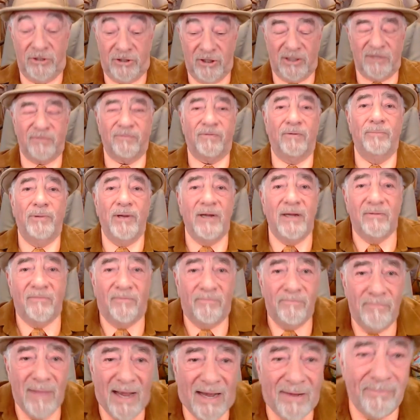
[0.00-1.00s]
just for being
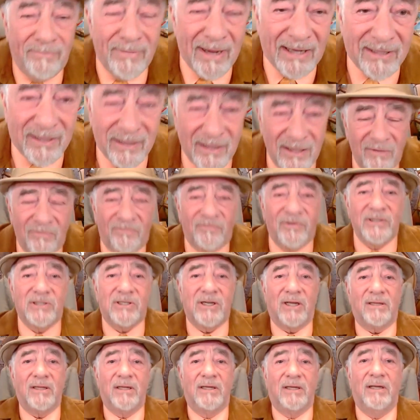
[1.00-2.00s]
me mentally and
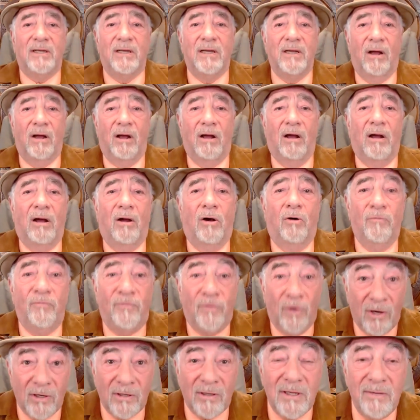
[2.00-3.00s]
physically,
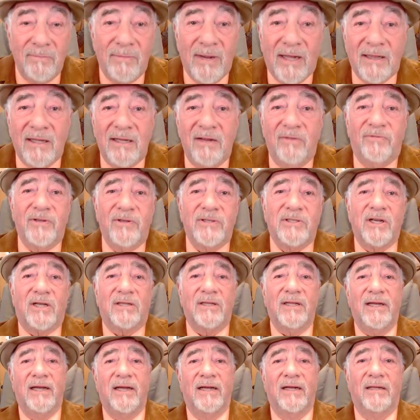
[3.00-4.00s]
overtly mentally and
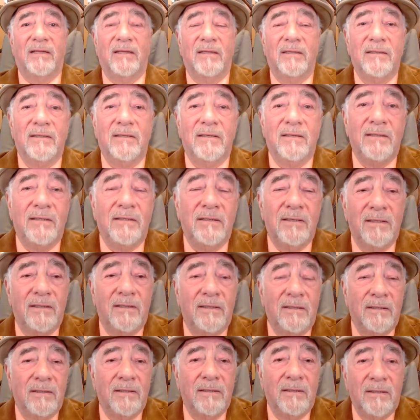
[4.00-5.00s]
physically ill.
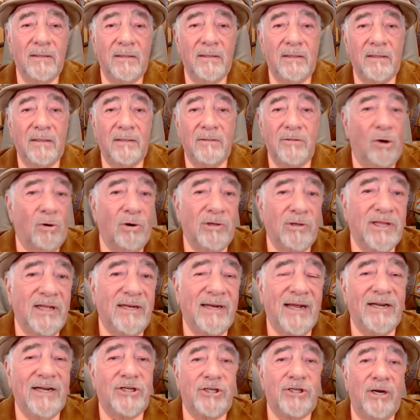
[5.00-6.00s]
No other
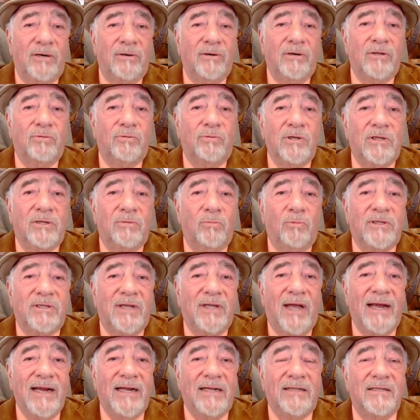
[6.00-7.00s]
nation on earth would, would
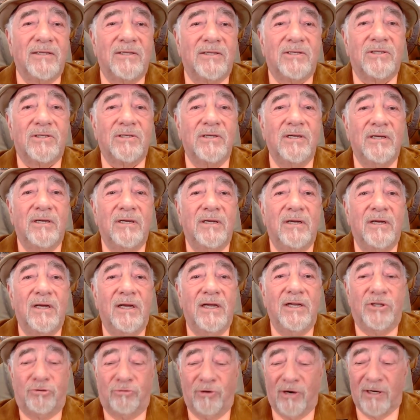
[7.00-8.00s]
take this.
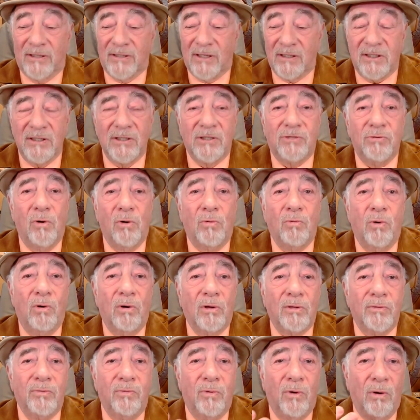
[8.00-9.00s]
He's dragged us into a
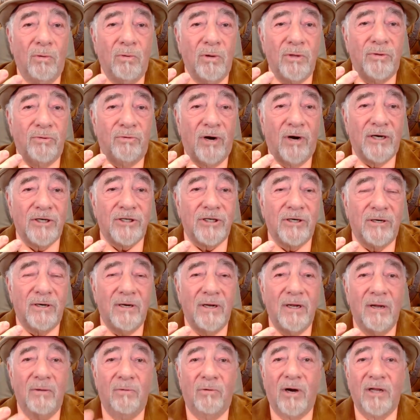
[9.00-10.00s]
world war with Russia.
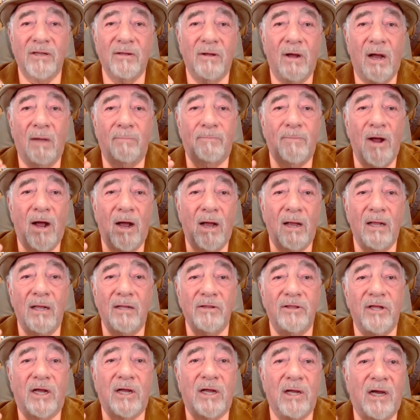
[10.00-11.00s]
We're on the up
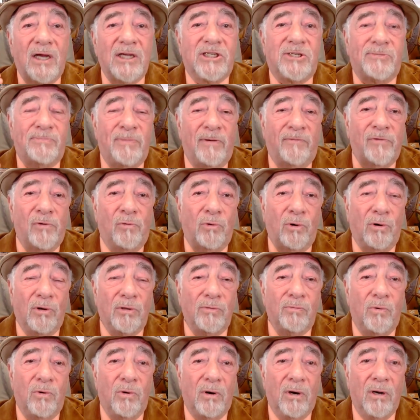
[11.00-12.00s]
the cusp of a
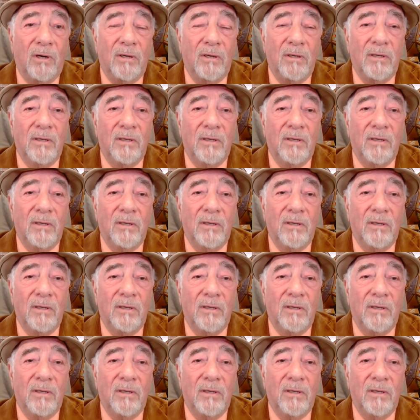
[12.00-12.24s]
world war.